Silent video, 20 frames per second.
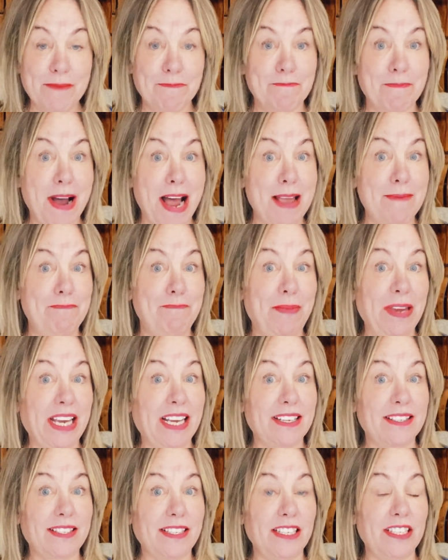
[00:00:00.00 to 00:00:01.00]
My
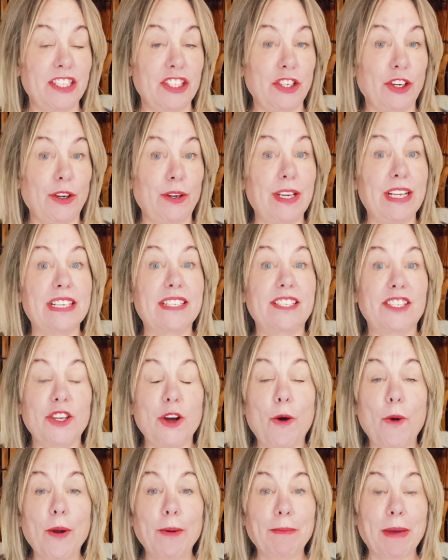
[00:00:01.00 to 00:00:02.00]
biggest concern is
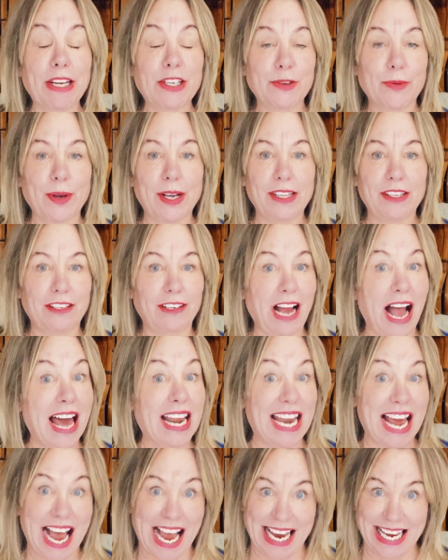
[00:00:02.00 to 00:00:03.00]
towing my trailer
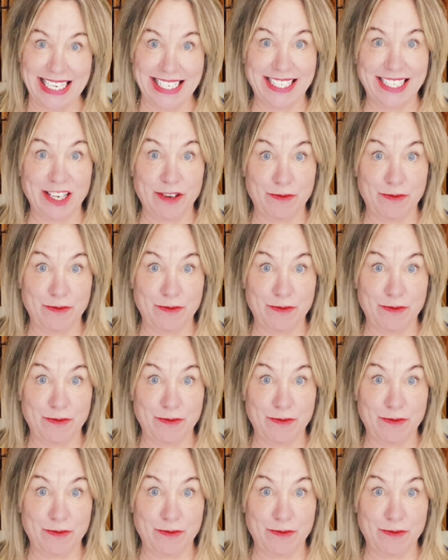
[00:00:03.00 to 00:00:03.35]
on icy